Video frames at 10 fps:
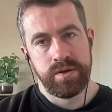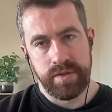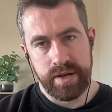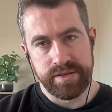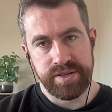
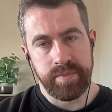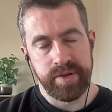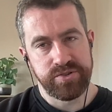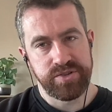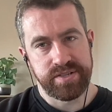Nice. Yeah, it'd
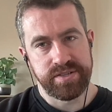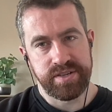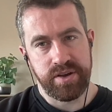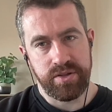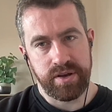be interesting to
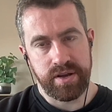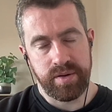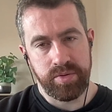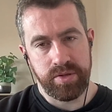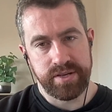see how that
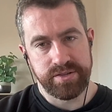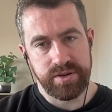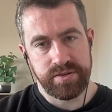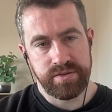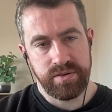kind of plays
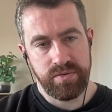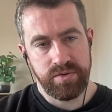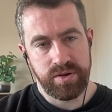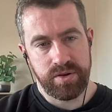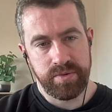out
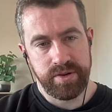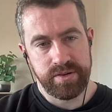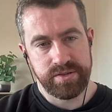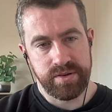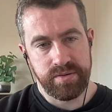over the coming
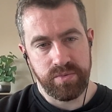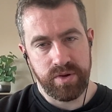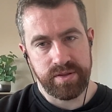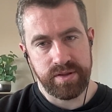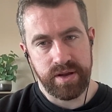years and
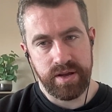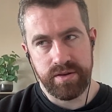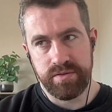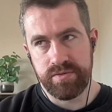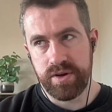what the
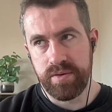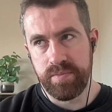kind of